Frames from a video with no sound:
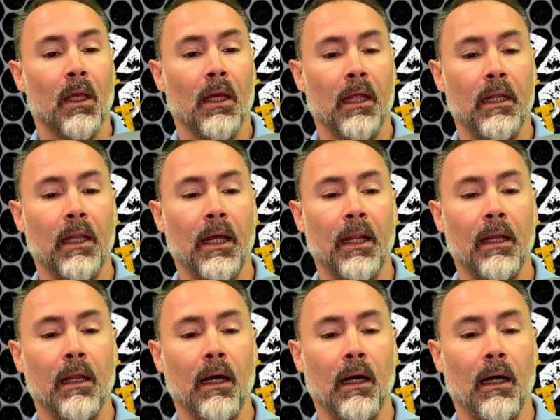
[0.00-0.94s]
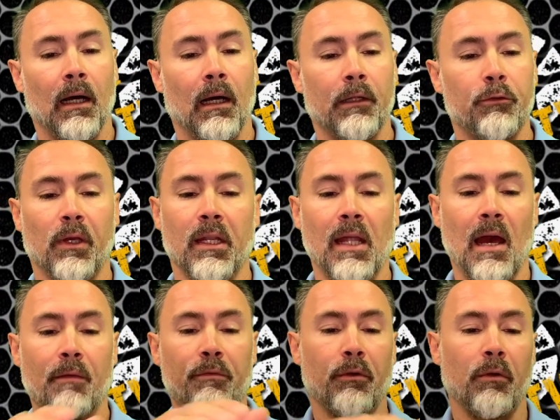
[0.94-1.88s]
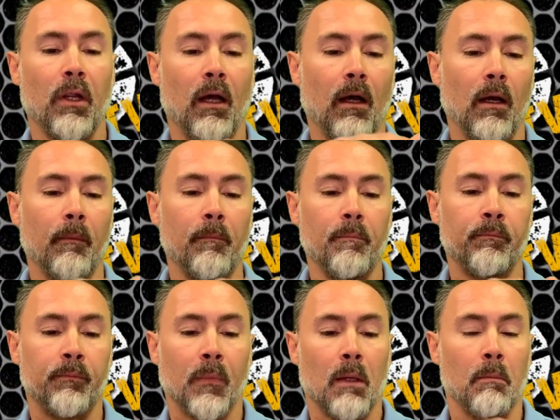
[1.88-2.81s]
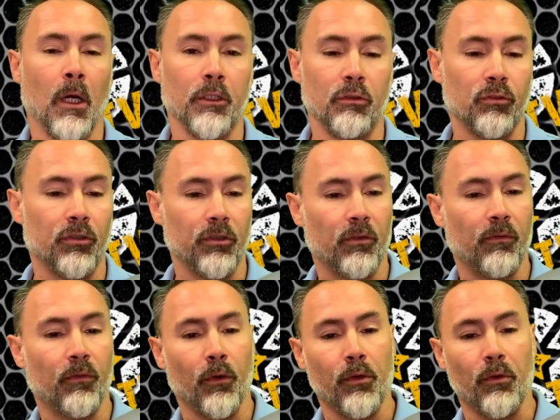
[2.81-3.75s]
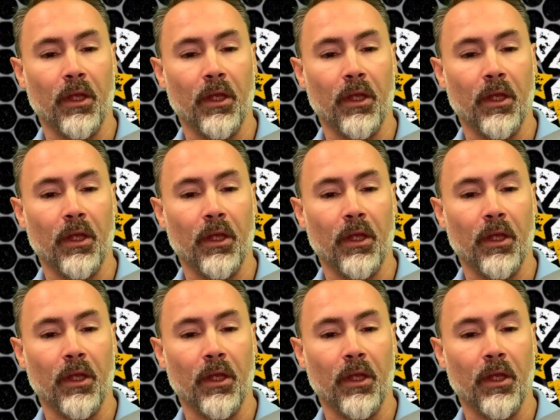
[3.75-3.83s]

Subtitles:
and then you can have your module system for your